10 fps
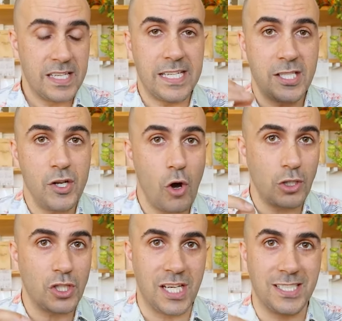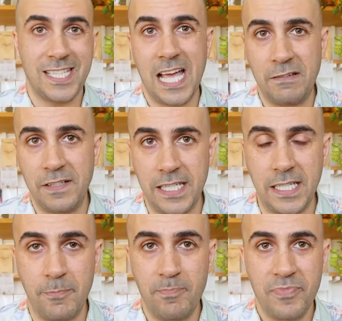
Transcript: is not just caffeine.